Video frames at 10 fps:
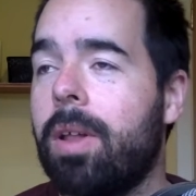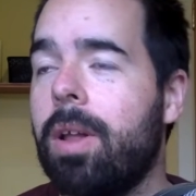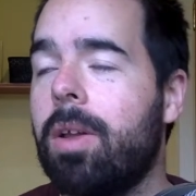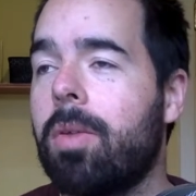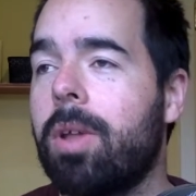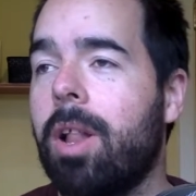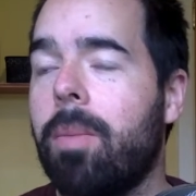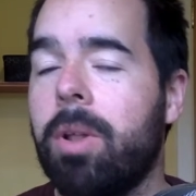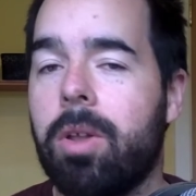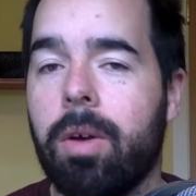I think there's an
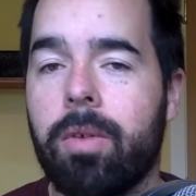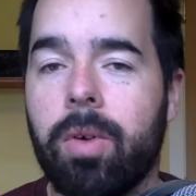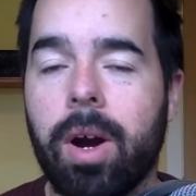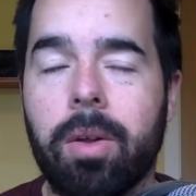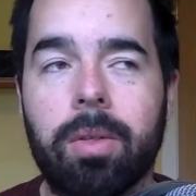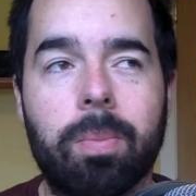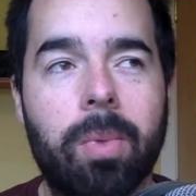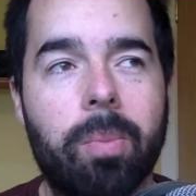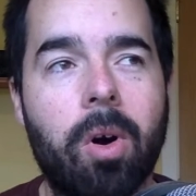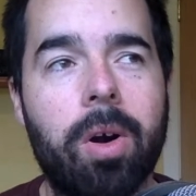element of, there are
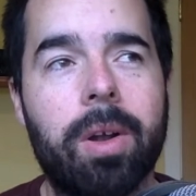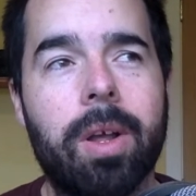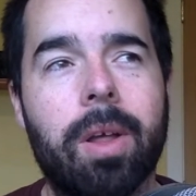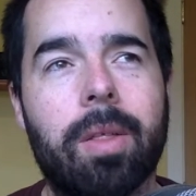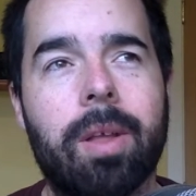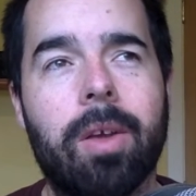important things